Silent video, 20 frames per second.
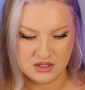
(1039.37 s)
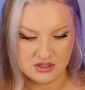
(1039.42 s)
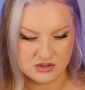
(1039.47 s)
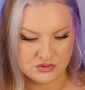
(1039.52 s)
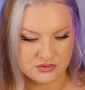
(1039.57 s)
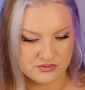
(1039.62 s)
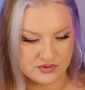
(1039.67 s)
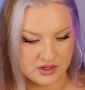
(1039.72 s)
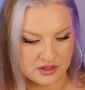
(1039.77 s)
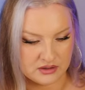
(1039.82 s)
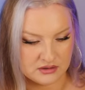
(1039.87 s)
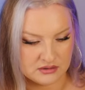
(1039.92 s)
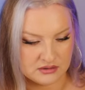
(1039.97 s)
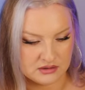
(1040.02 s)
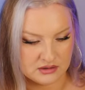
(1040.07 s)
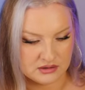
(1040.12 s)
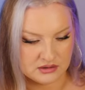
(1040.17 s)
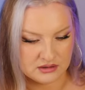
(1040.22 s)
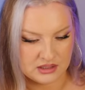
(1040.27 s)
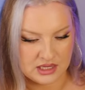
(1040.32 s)
So we've got
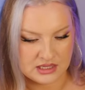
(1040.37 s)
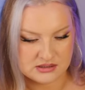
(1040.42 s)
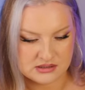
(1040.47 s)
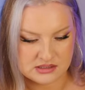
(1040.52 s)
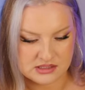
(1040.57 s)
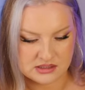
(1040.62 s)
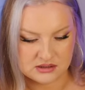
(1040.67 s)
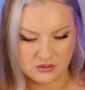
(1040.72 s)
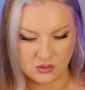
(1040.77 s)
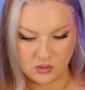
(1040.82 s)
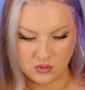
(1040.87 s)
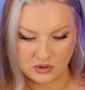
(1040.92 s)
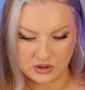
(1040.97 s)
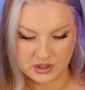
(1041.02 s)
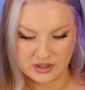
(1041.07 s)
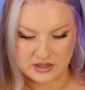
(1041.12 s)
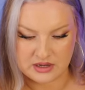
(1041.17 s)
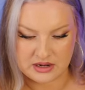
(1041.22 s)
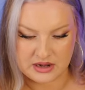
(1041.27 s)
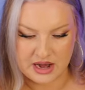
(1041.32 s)
classic,
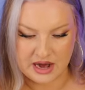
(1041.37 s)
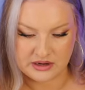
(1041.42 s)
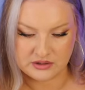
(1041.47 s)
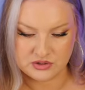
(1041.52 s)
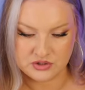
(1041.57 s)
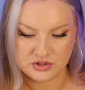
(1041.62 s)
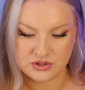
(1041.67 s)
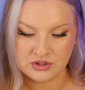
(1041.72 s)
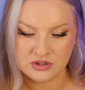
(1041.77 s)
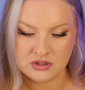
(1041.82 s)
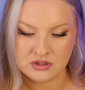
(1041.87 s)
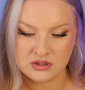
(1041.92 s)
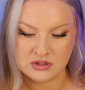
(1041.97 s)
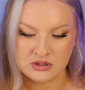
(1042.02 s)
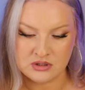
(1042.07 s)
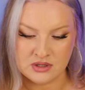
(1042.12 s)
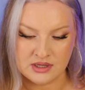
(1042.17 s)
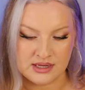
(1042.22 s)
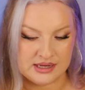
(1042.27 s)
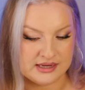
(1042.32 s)
aura, nectar,
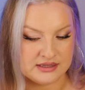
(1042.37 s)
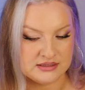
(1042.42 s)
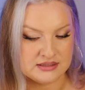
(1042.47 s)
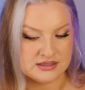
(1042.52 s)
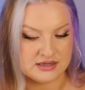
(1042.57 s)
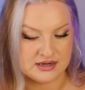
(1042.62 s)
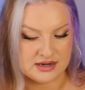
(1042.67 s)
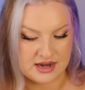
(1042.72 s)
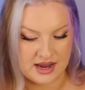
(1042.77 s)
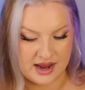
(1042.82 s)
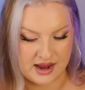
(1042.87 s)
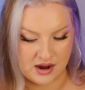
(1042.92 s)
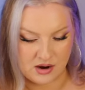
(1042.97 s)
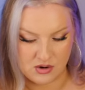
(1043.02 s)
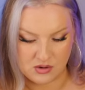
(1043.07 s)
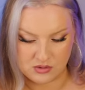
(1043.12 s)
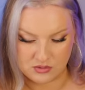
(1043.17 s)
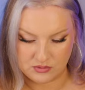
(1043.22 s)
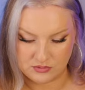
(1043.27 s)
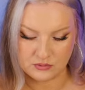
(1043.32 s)
and
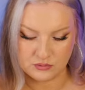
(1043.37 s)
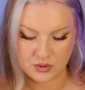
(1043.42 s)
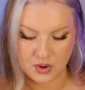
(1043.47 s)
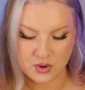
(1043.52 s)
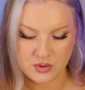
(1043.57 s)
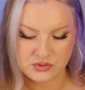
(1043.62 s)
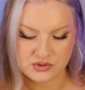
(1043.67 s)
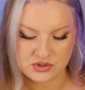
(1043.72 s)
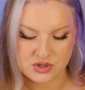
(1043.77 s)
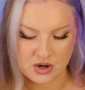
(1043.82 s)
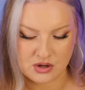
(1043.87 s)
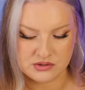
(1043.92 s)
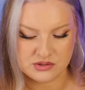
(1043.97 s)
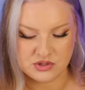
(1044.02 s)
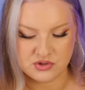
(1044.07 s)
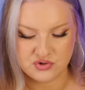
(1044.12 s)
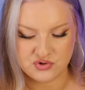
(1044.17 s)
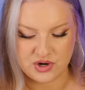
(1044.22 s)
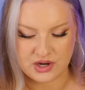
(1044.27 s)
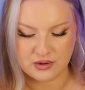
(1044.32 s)
now. Rose
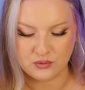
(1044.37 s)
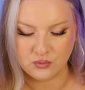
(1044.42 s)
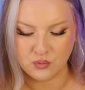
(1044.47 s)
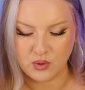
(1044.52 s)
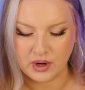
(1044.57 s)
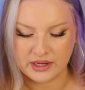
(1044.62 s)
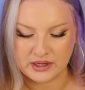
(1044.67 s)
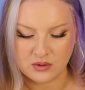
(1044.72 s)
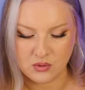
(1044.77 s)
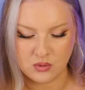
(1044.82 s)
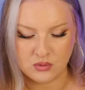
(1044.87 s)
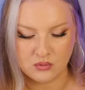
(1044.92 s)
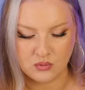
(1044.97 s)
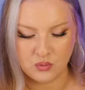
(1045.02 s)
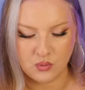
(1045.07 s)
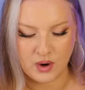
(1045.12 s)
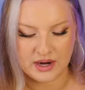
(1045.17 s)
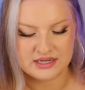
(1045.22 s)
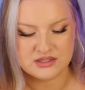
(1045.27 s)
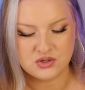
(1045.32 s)
concentrate,
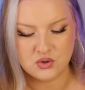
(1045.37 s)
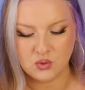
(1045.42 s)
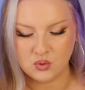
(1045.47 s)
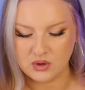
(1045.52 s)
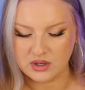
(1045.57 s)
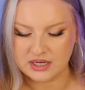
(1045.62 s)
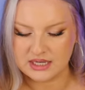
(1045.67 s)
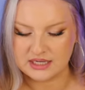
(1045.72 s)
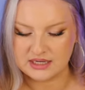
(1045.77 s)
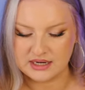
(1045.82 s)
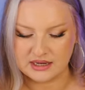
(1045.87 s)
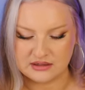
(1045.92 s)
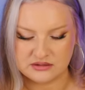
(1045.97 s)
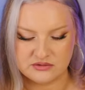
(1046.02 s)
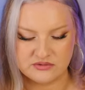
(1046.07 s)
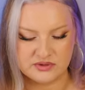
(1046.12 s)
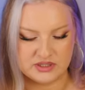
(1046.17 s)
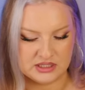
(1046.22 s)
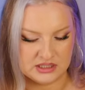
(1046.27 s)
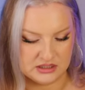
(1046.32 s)
white orchid, and
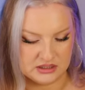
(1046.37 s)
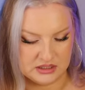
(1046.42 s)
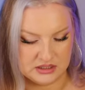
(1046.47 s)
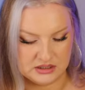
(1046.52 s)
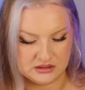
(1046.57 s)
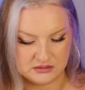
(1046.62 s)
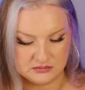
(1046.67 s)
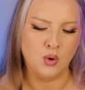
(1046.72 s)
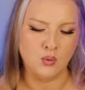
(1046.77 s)
vanilla.